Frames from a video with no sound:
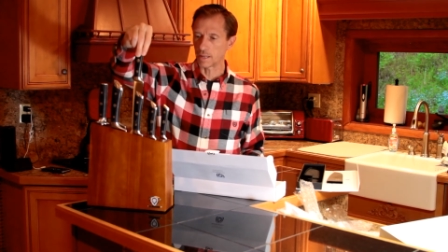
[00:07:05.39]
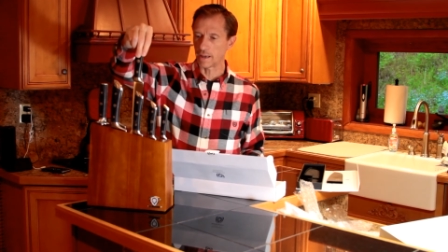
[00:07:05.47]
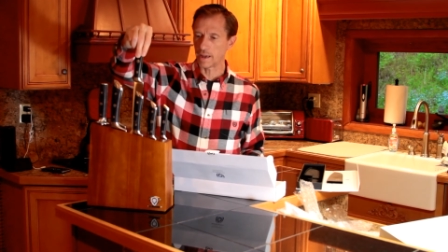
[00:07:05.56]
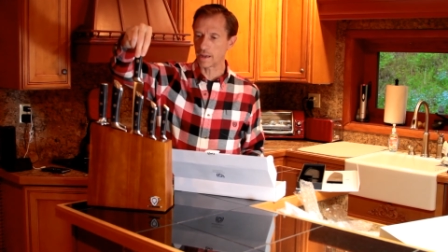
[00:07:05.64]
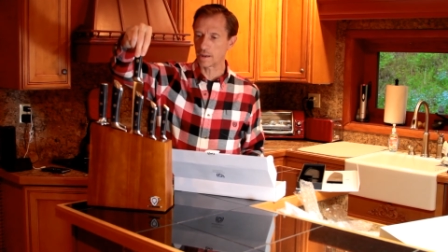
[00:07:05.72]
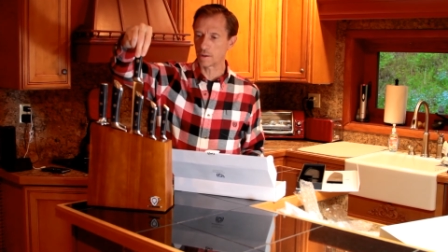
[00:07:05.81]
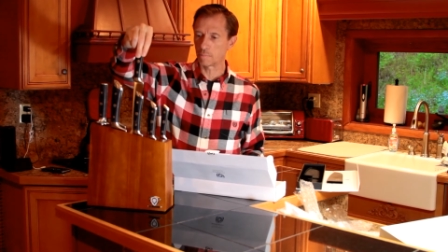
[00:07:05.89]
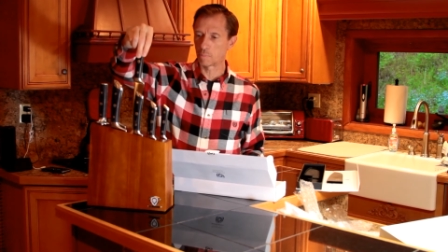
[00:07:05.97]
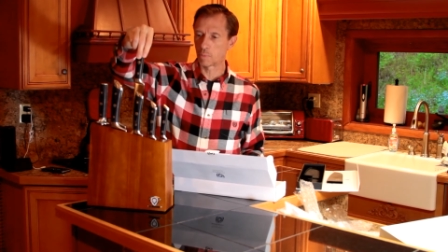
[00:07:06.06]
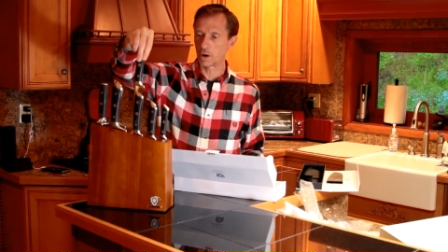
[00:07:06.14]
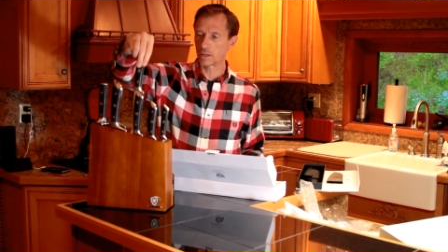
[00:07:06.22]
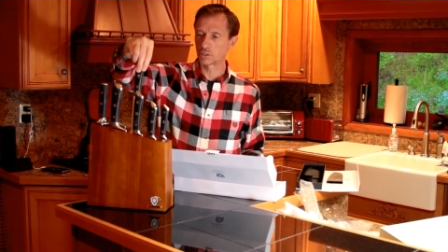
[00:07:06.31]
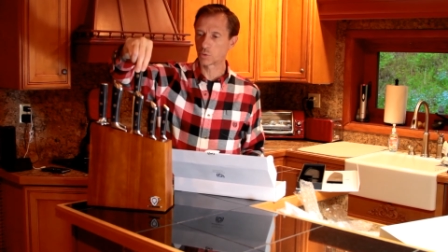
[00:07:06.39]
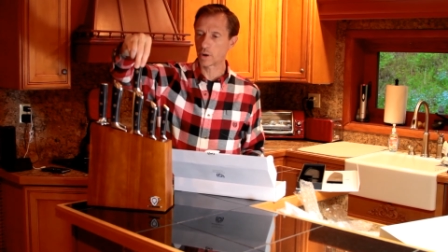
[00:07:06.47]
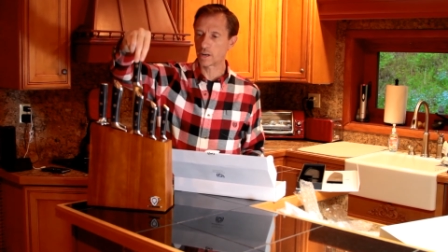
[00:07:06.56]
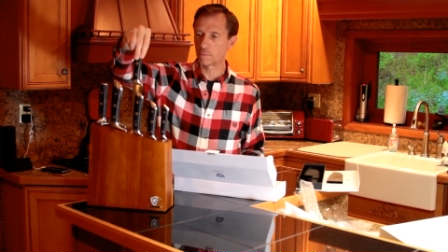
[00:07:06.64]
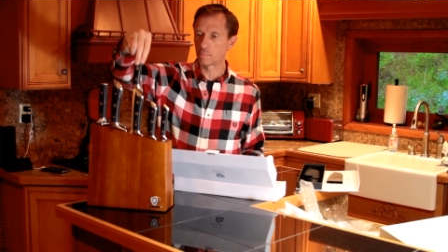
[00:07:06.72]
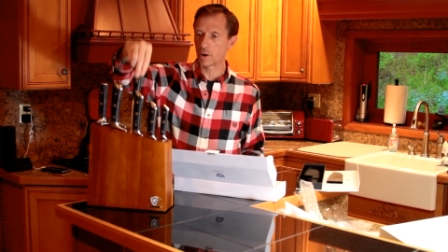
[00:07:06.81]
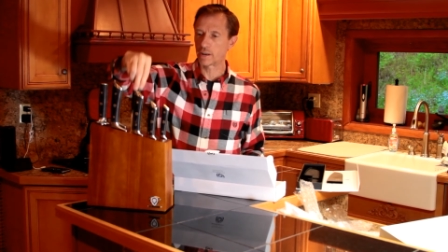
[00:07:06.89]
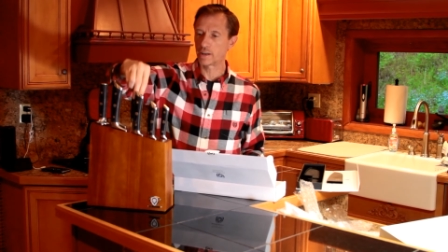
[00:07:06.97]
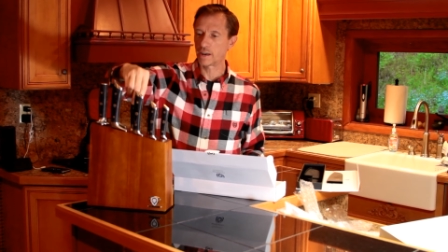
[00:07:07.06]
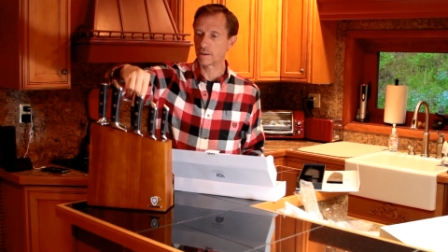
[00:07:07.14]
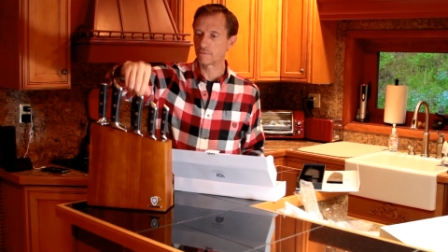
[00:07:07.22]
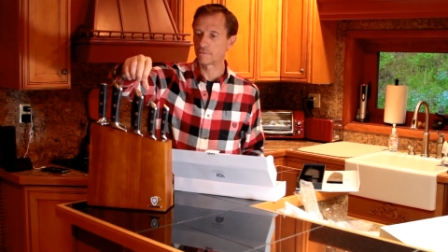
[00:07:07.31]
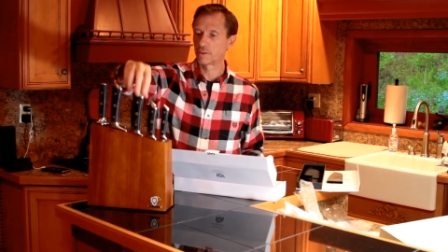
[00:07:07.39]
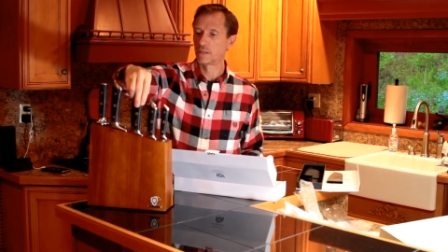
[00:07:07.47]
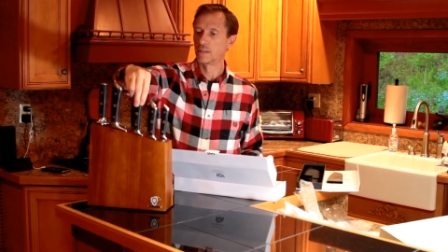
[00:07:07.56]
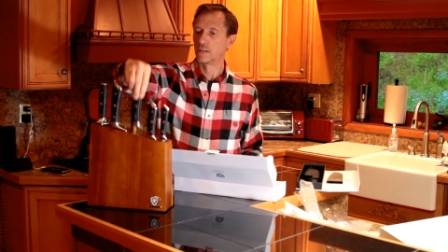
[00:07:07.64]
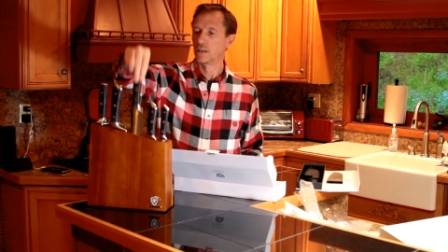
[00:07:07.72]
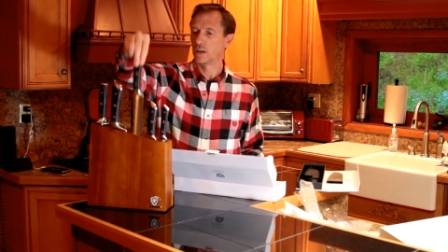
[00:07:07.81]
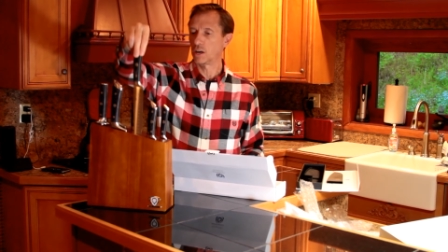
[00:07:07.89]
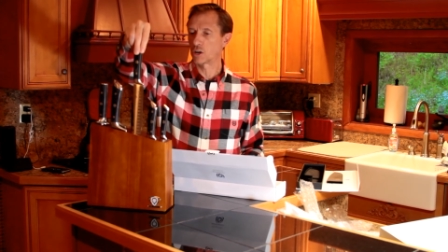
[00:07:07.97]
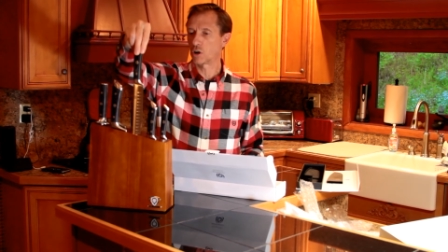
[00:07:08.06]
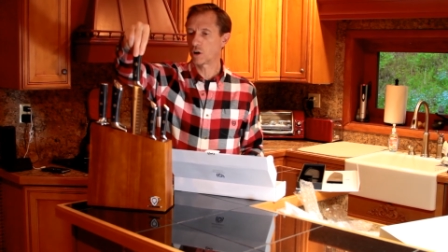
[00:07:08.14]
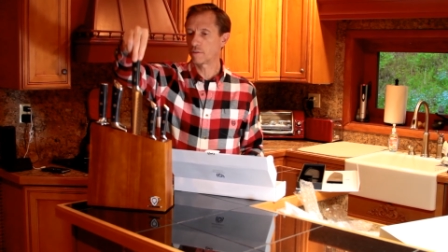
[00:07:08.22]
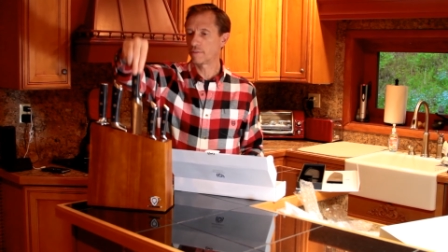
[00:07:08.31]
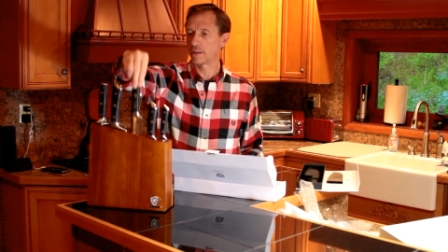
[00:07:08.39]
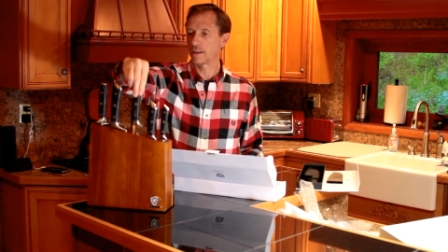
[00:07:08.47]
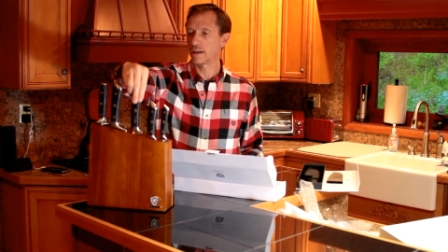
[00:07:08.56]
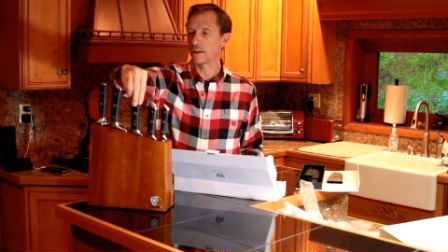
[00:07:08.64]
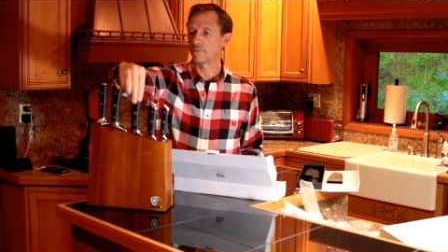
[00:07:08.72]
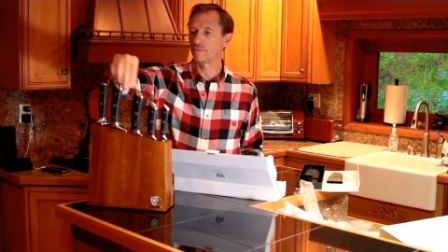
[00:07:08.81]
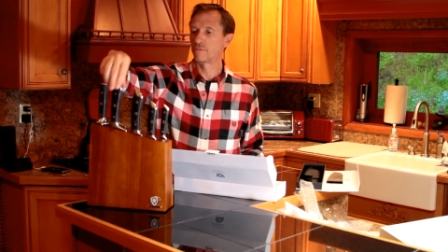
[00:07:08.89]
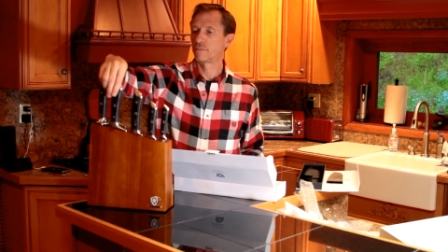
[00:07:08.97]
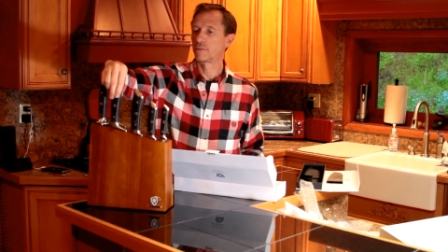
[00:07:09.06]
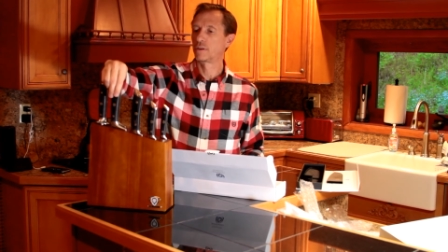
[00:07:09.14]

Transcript: a serrated bread knife, a carving knife,